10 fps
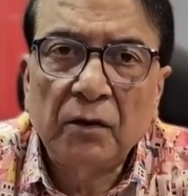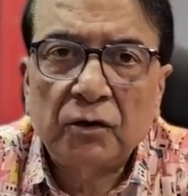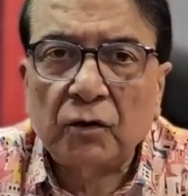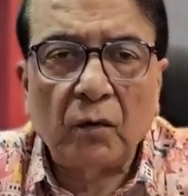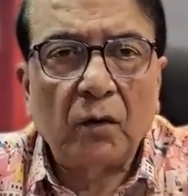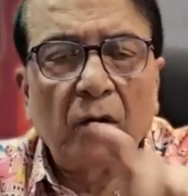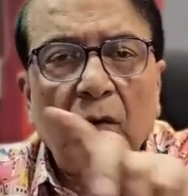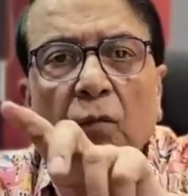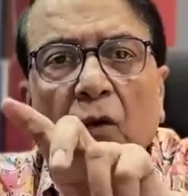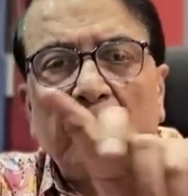So,
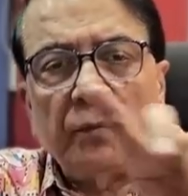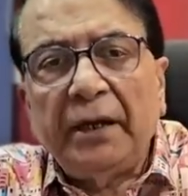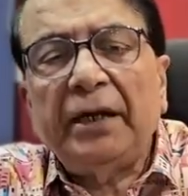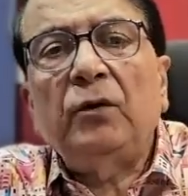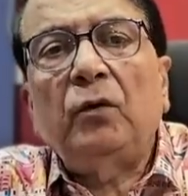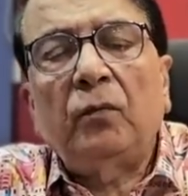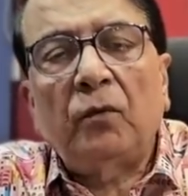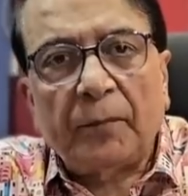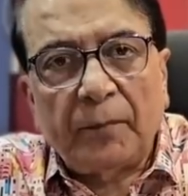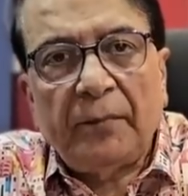what we know,
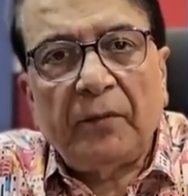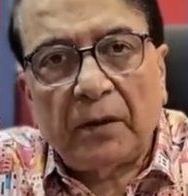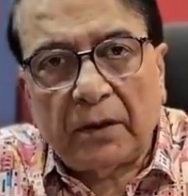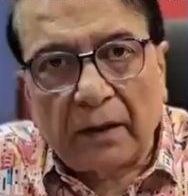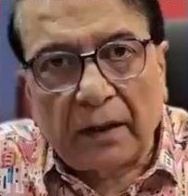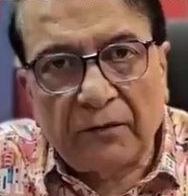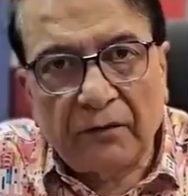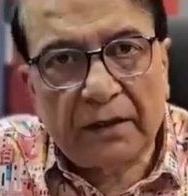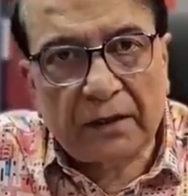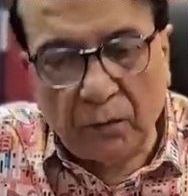what people,
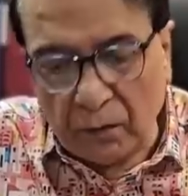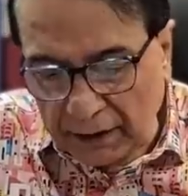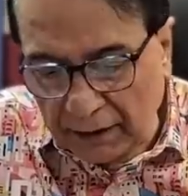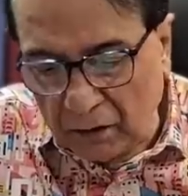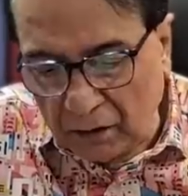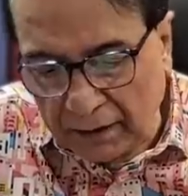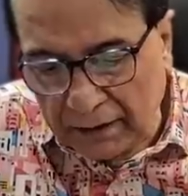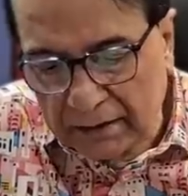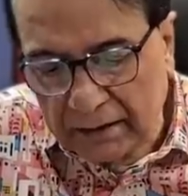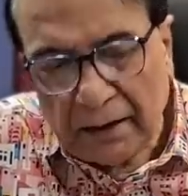countries are working on
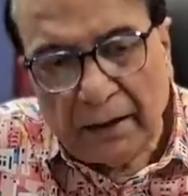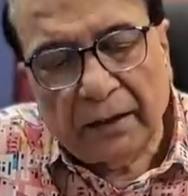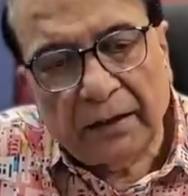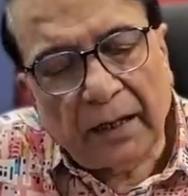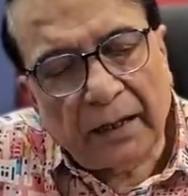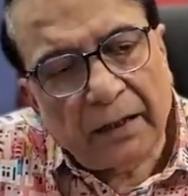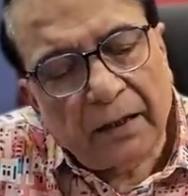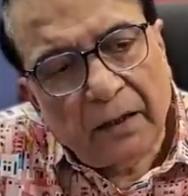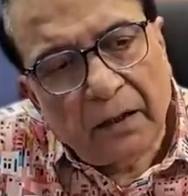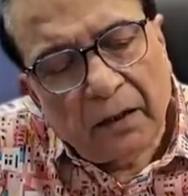is that
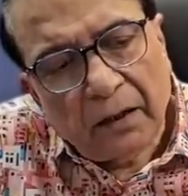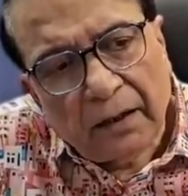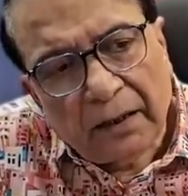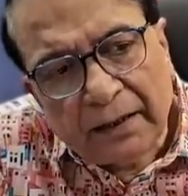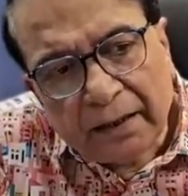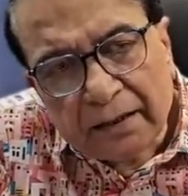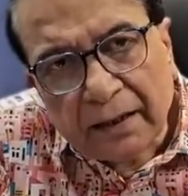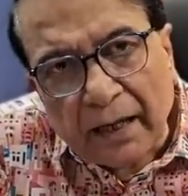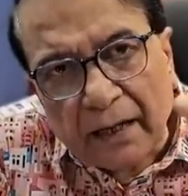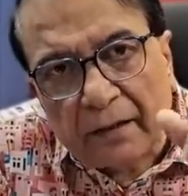there is a
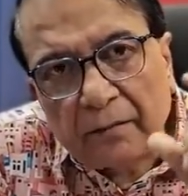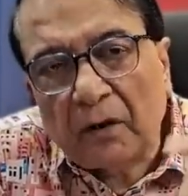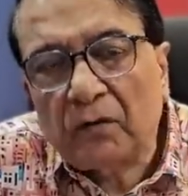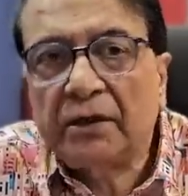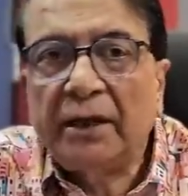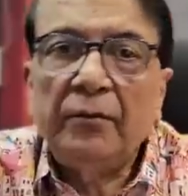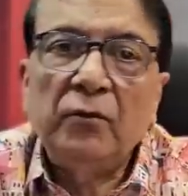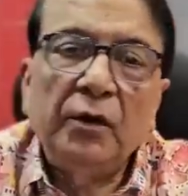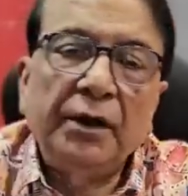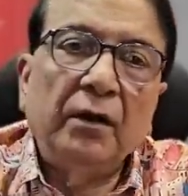cat and mouse game
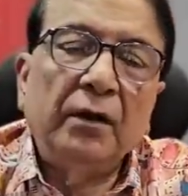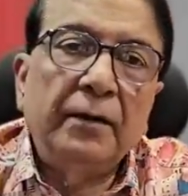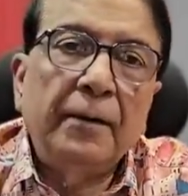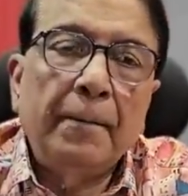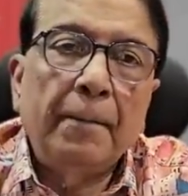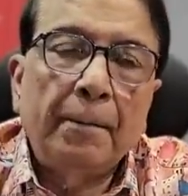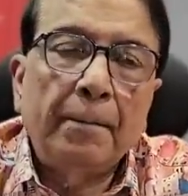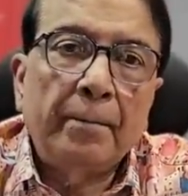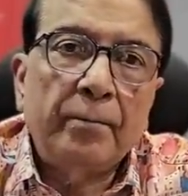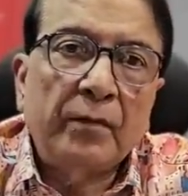going on
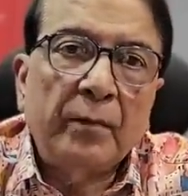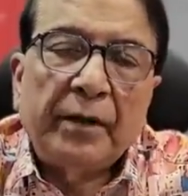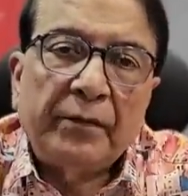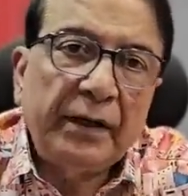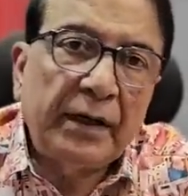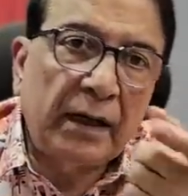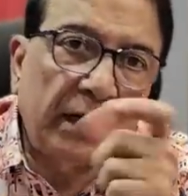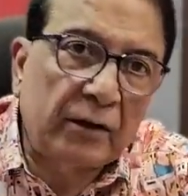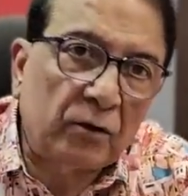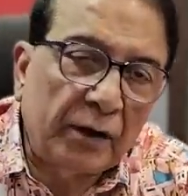between
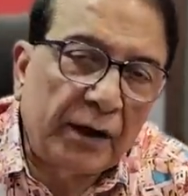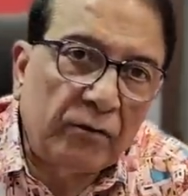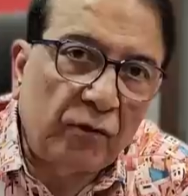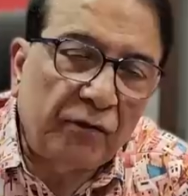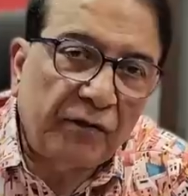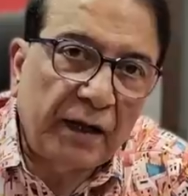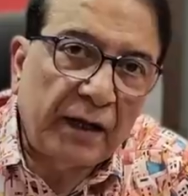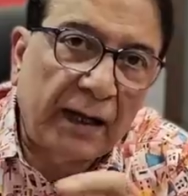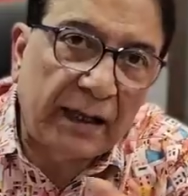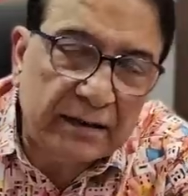electronic warfare
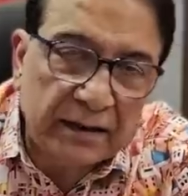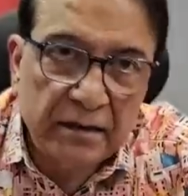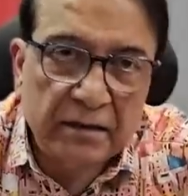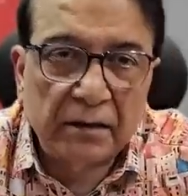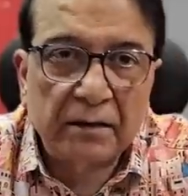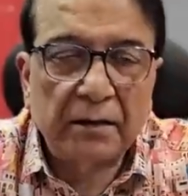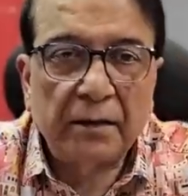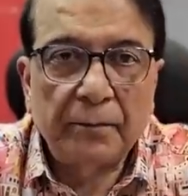and sensors.